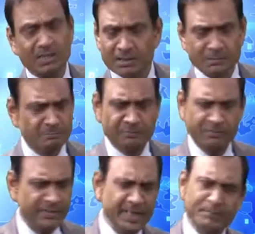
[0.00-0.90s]

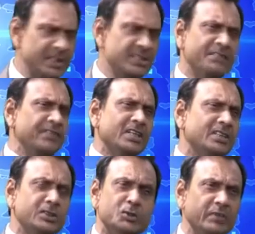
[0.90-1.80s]
very much difficult
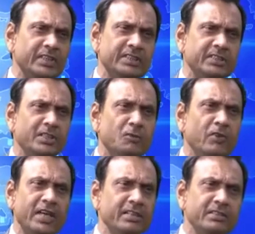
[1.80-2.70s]
situation
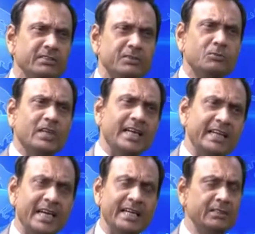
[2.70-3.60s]
where you can't
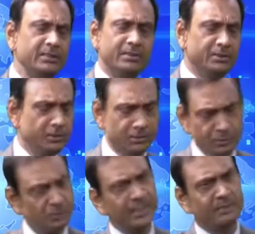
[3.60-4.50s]

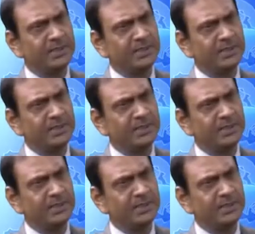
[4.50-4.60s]
you deal with